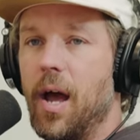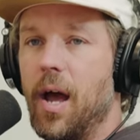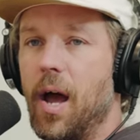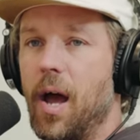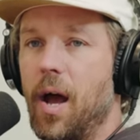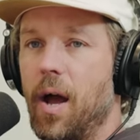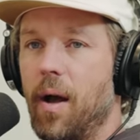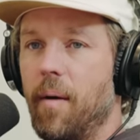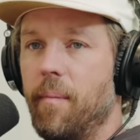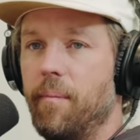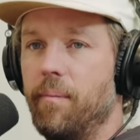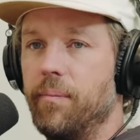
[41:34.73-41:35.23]

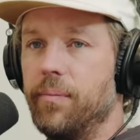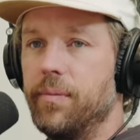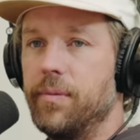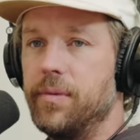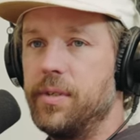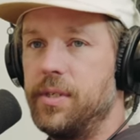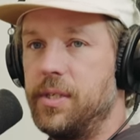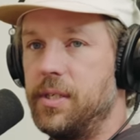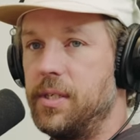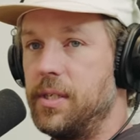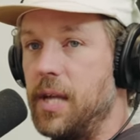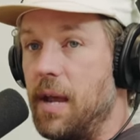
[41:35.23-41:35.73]
Um,
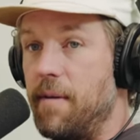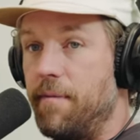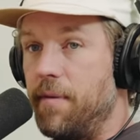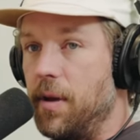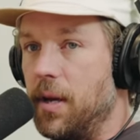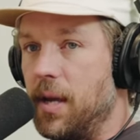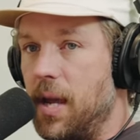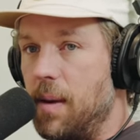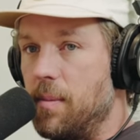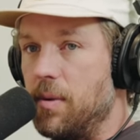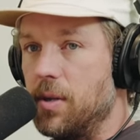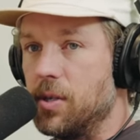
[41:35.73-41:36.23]
Dave
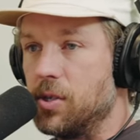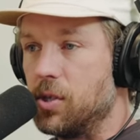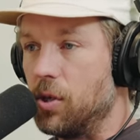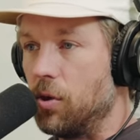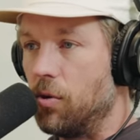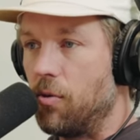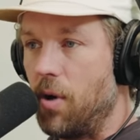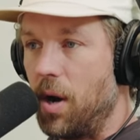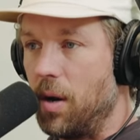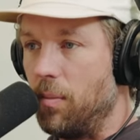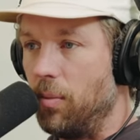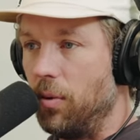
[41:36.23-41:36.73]
Fink gave me this
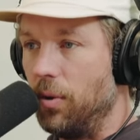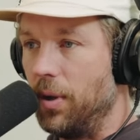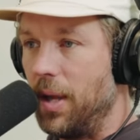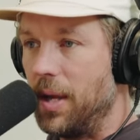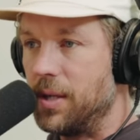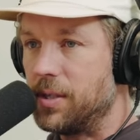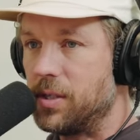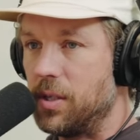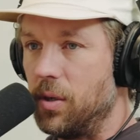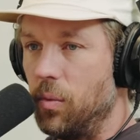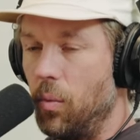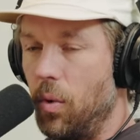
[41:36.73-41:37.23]
incredible
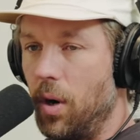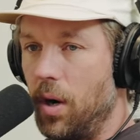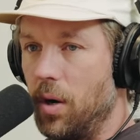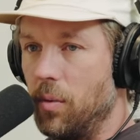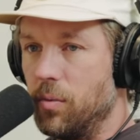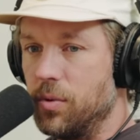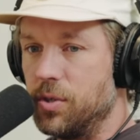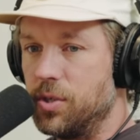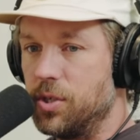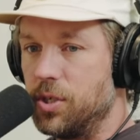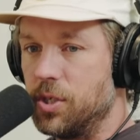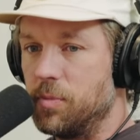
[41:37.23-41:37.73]
lesson where
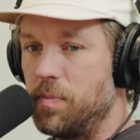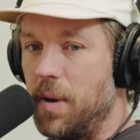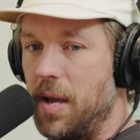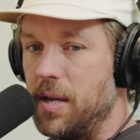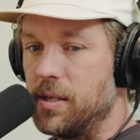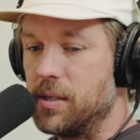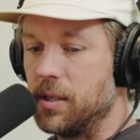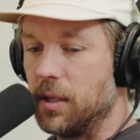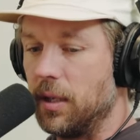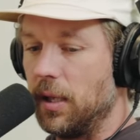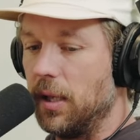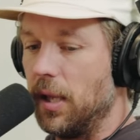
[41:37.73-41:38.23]
it was just
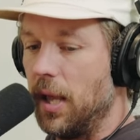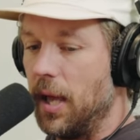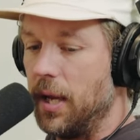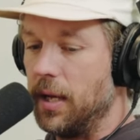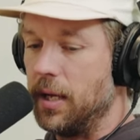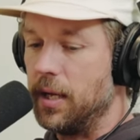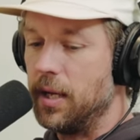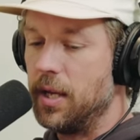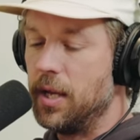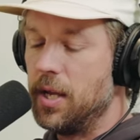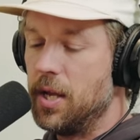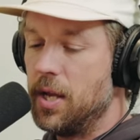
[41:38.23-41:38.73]
basically
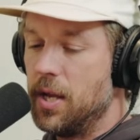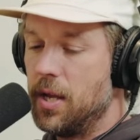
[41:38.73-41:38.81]
like